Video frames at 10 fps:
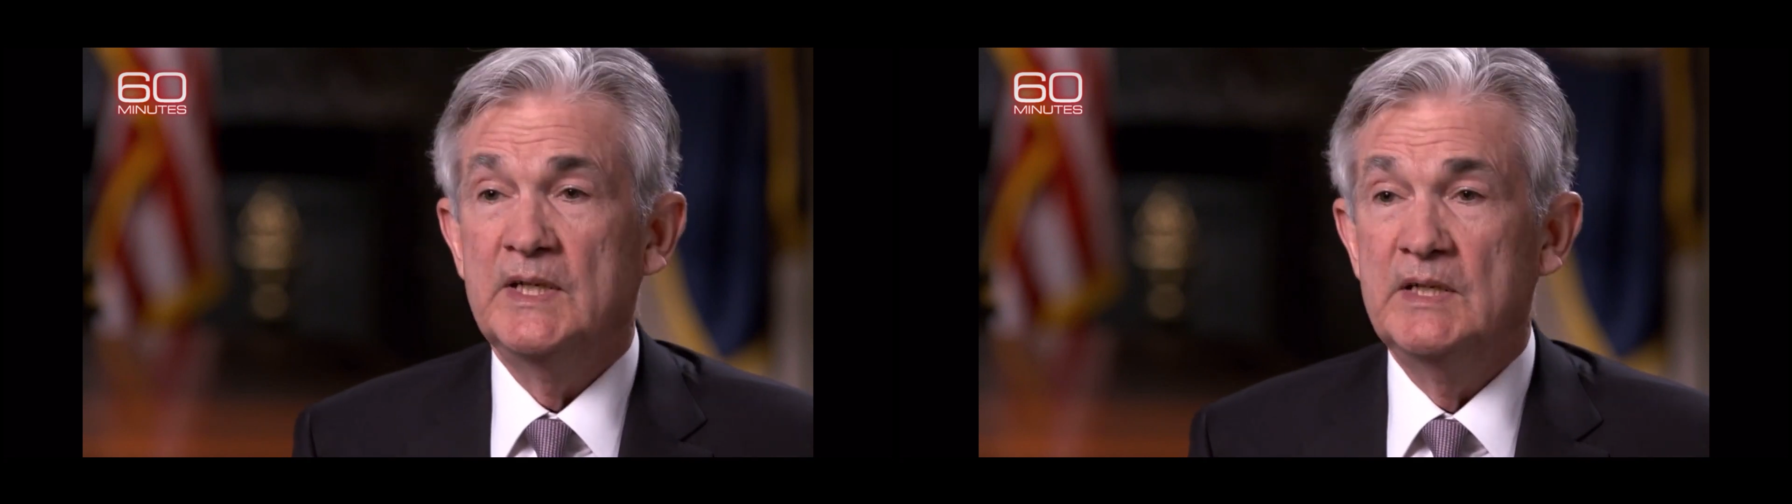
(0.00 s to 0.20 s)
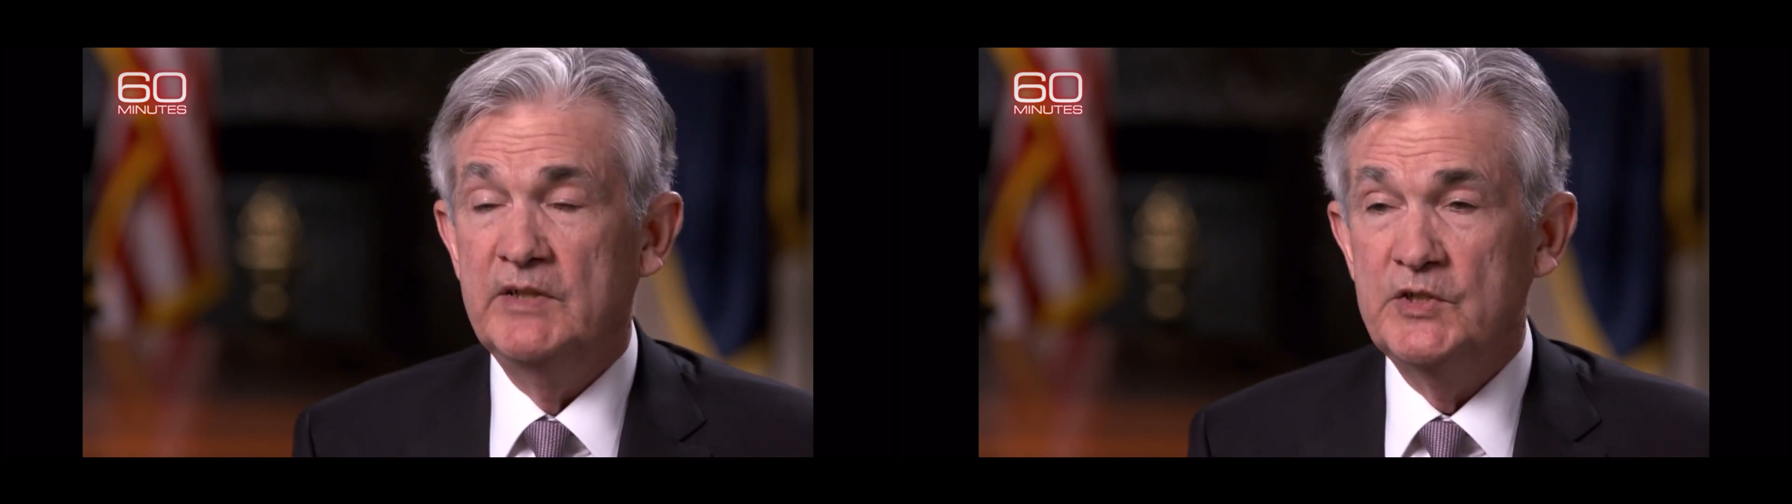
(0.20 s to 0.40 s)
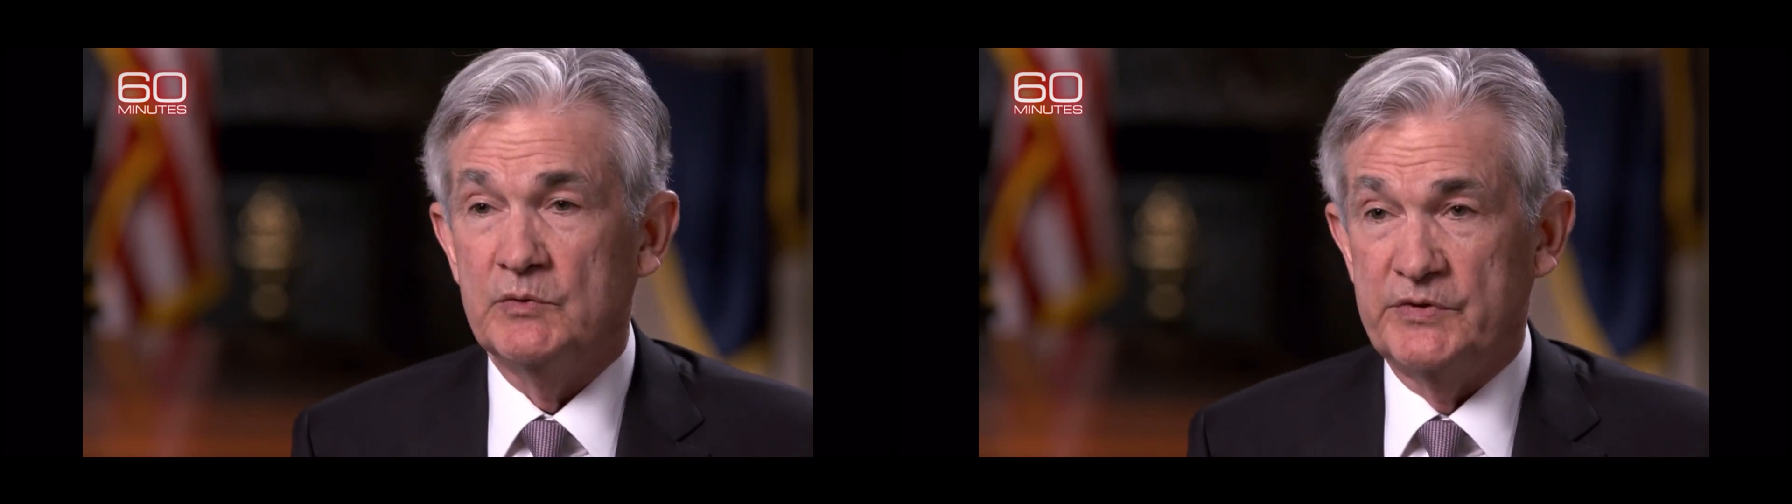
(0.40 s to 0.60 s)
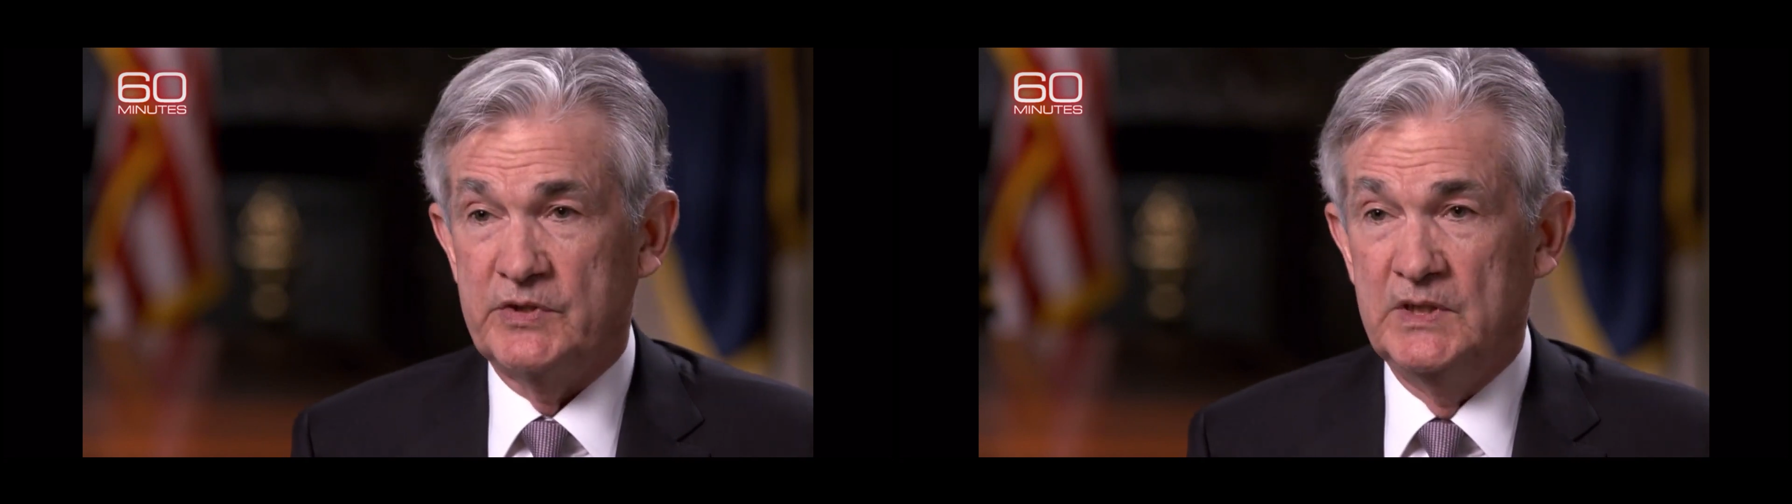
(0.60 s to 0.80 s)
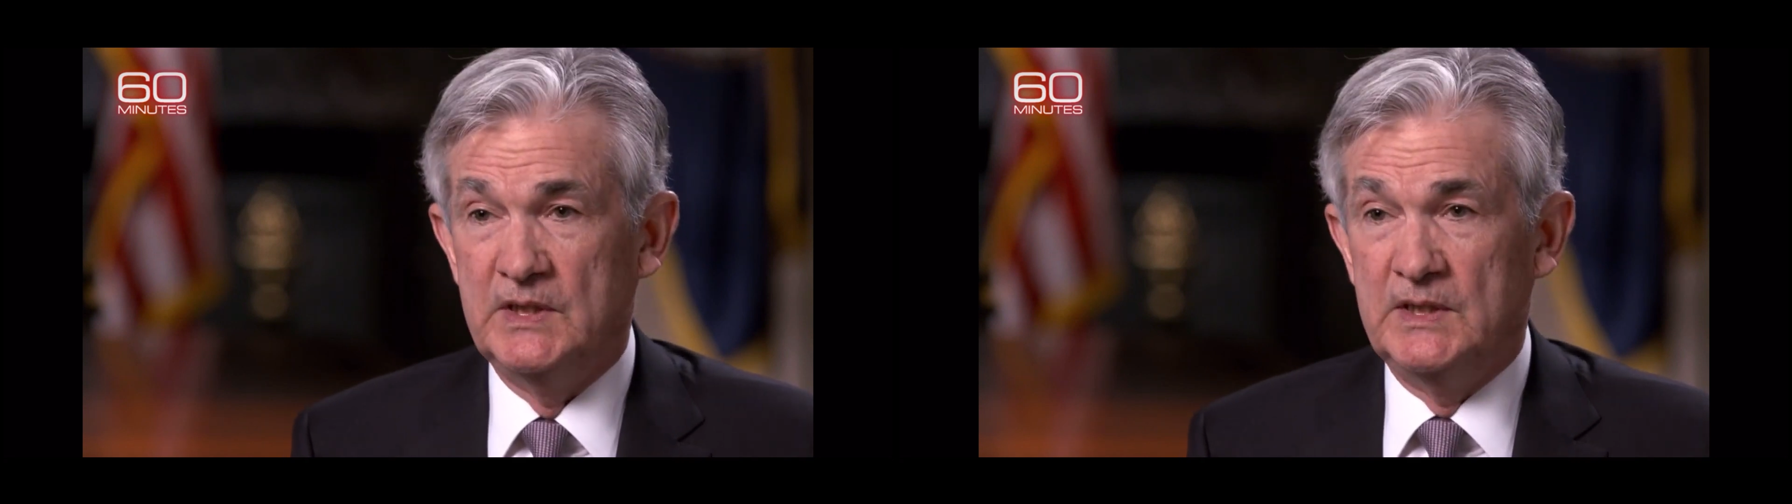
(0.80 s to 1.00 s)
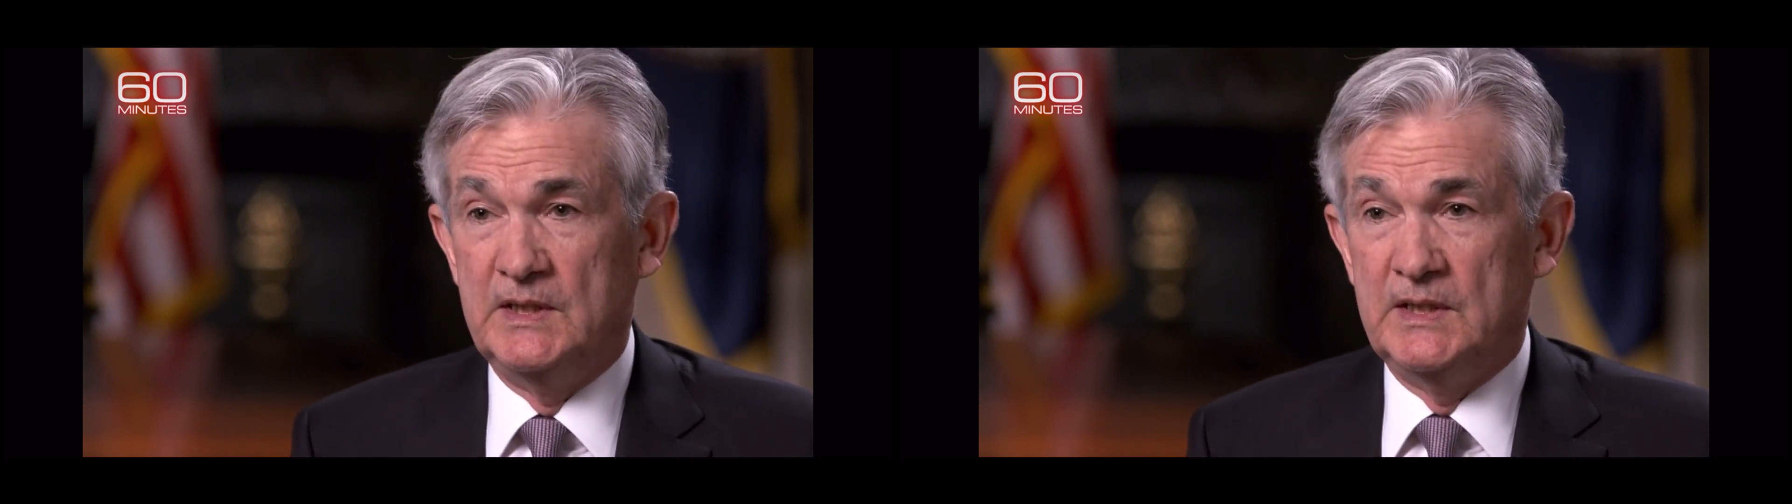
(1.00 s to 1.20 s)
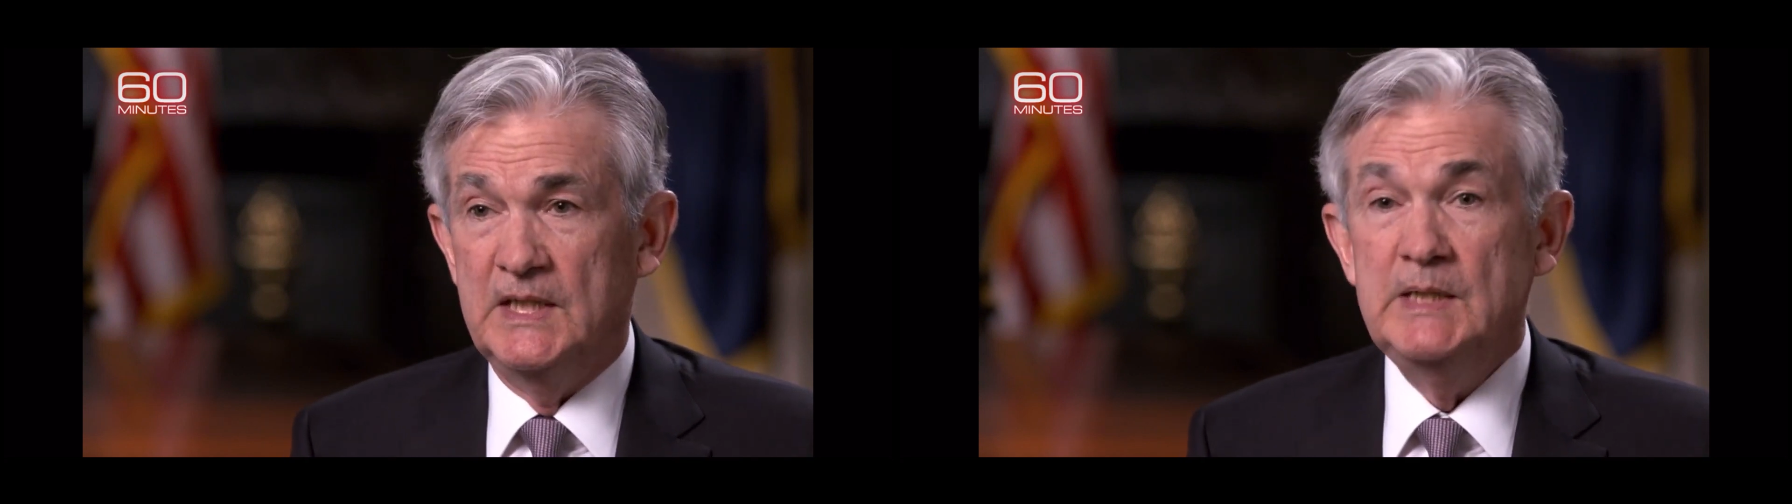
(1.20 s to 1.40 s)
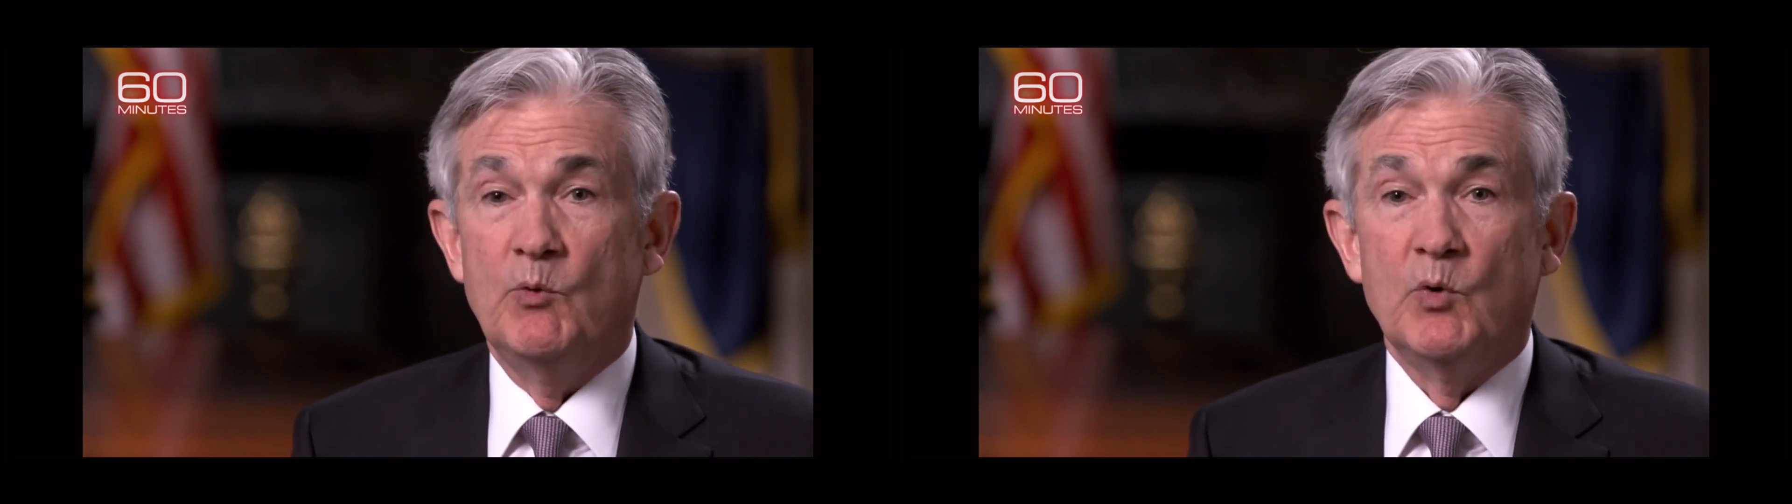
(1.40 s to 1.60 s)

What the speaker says: individuals. Keep